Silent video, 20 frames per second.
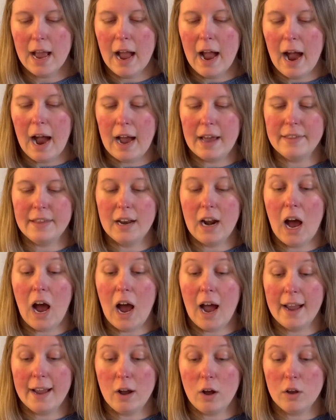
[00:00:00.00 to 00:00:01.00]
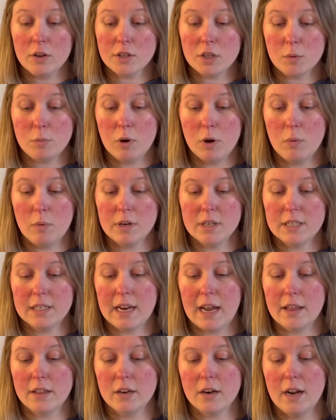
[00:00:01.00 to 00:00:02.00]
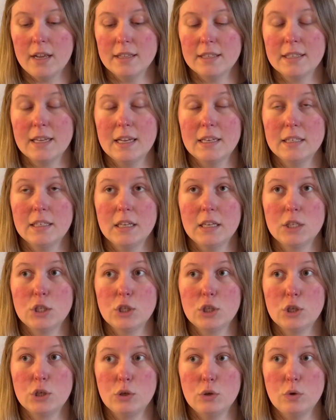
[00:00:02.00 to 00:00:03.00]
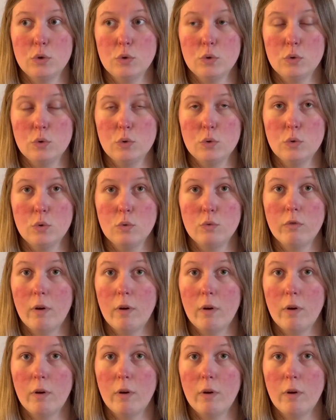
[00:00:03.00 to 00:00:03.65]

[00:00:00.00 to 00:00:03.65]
And then I also put one together and sent it to